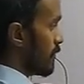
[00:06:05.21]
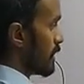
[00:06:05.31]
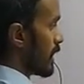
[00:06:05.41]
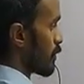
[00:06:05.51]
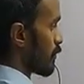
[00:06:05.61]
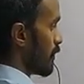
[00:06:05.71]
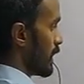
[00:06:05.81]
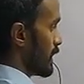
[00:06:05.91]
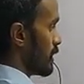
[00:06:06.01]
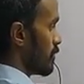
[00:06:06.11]
We have to
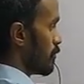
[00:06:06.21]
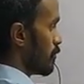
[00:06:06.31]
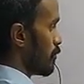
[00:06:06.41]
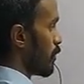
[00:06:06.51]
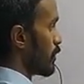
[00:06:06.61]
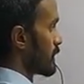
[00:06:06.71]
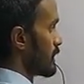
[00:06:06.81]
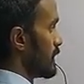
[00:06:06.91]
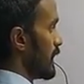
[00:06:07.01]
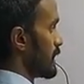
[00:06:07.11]
find
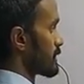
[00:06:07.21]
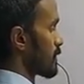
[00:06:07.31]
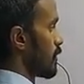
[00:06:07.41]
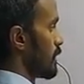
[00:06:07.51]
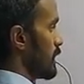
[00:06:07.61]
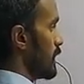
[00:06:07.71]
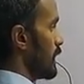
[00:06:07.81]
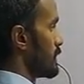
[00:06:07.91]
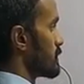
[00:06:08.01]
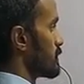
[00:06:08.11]
both the x
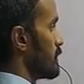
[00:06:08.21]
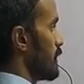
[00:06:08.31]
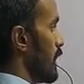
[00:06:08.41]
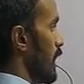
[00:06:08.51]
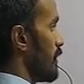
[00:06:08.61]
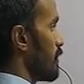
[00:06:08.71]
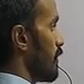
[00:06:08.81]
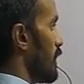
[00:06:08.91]
coordinate and the